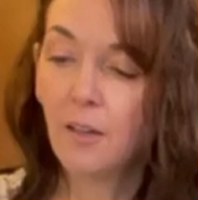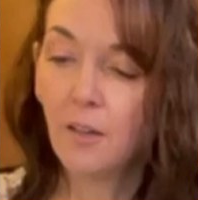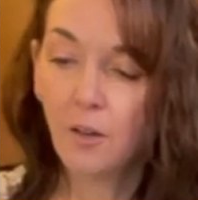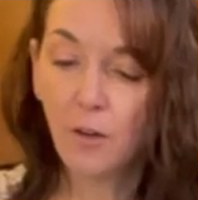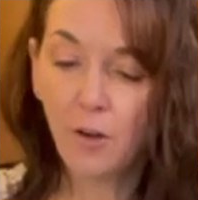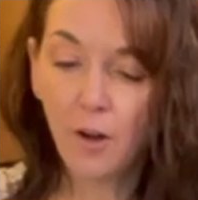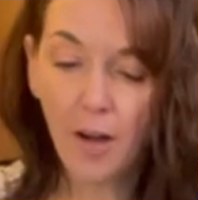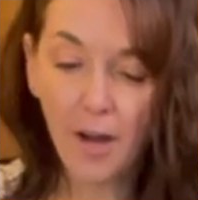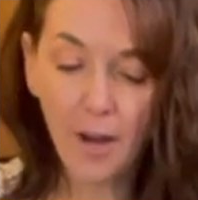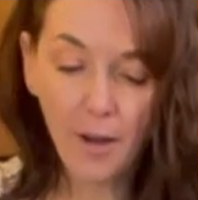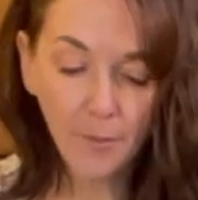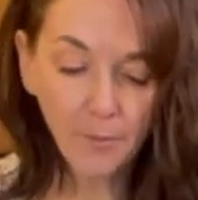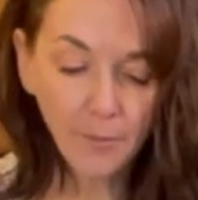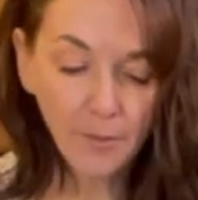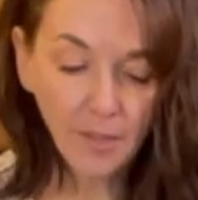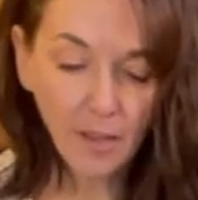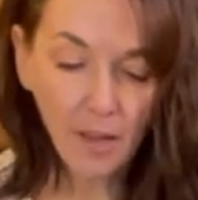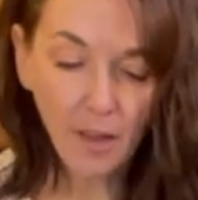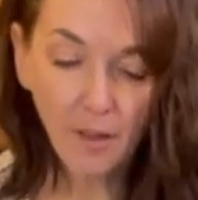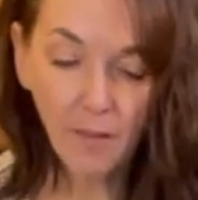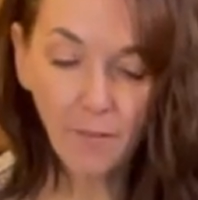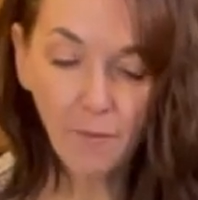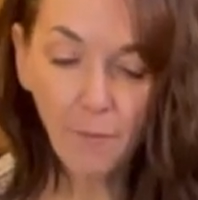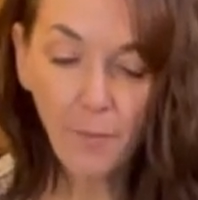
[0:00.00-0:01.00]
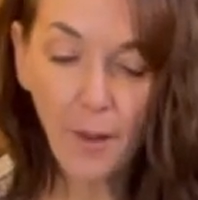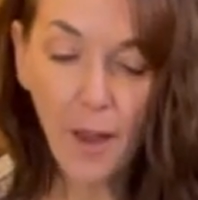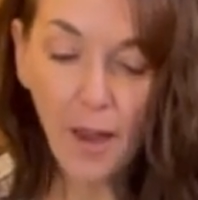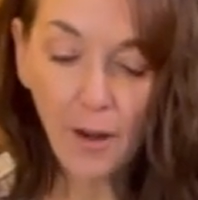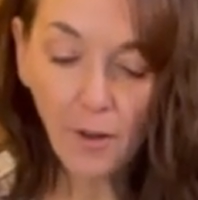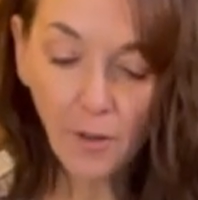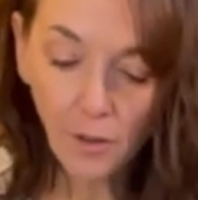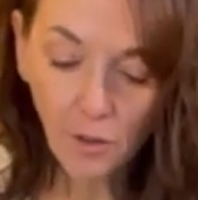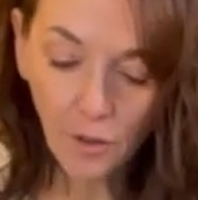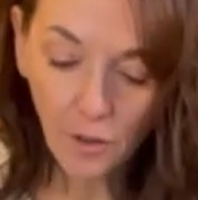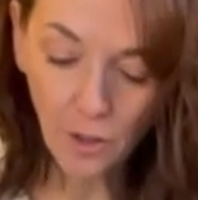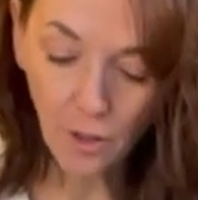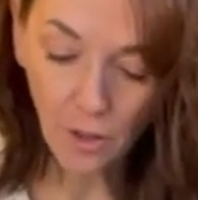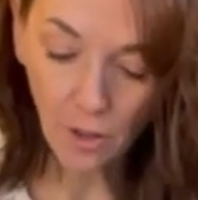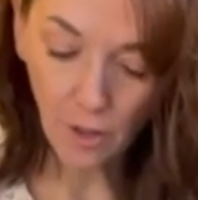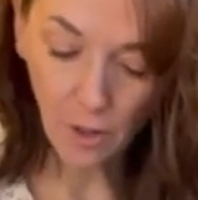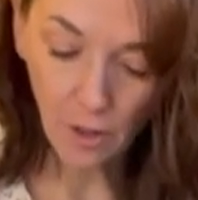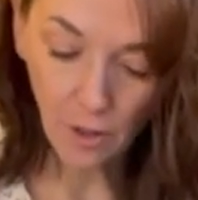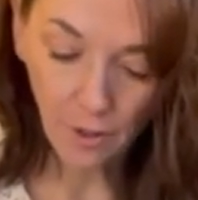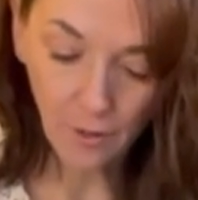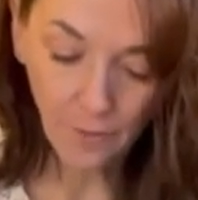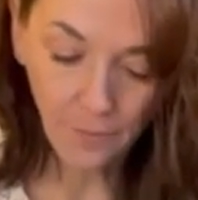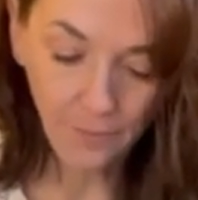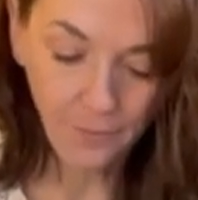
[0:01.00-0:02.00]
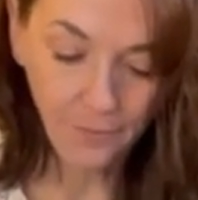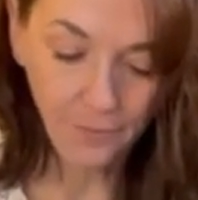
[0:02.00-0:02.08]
grams of powdered sugar.